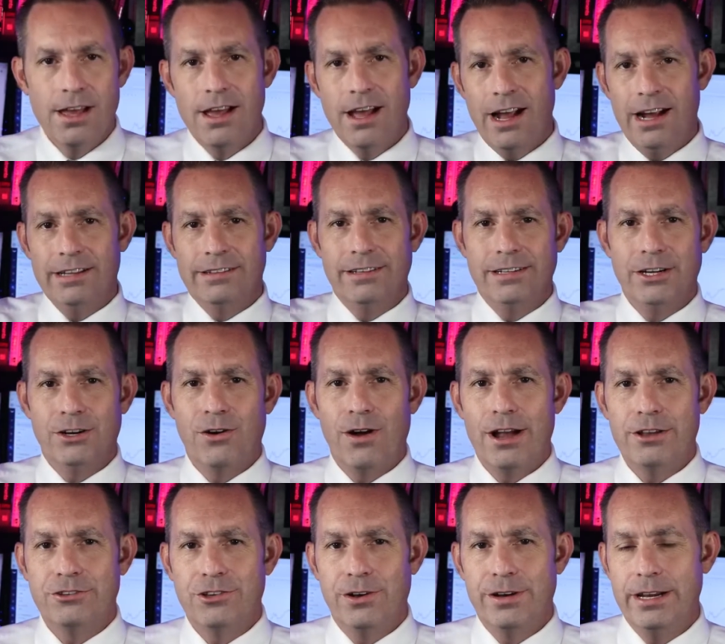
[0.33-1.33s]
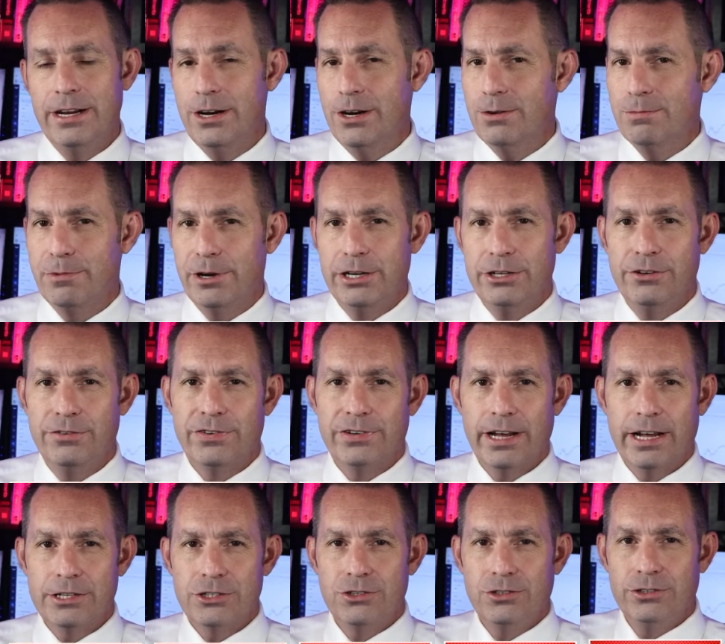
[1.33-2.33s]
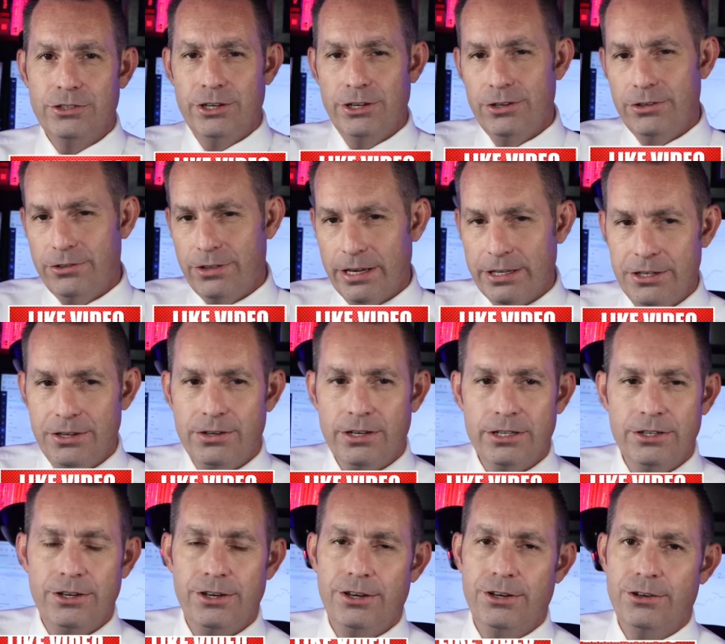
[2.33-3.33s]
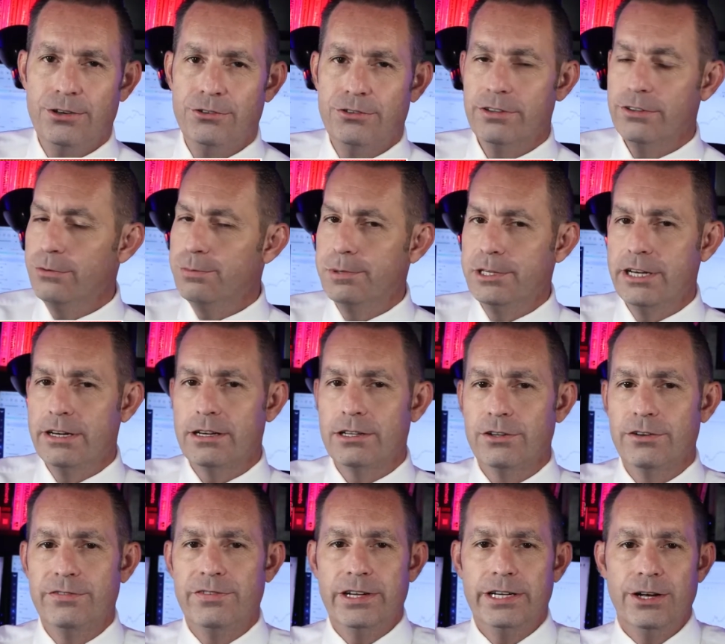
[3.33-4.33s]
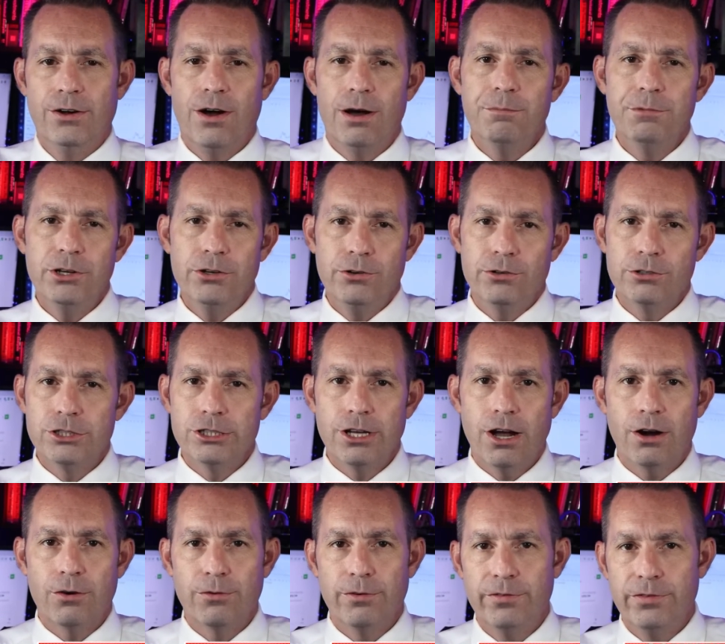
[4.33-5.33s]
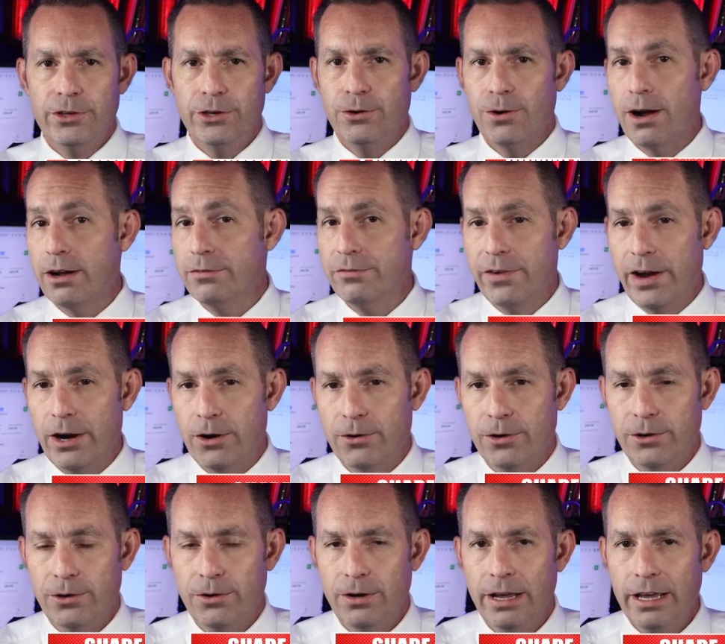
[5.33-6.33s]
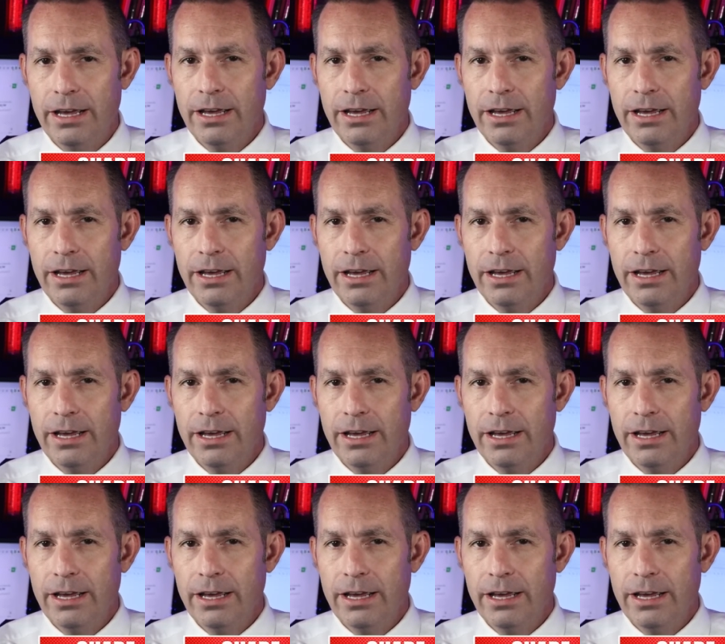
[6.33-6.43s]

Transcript: Anthony Grasso here, bringing you financial news that you can use. In this particular video, I'm going to do a stock review on Veru.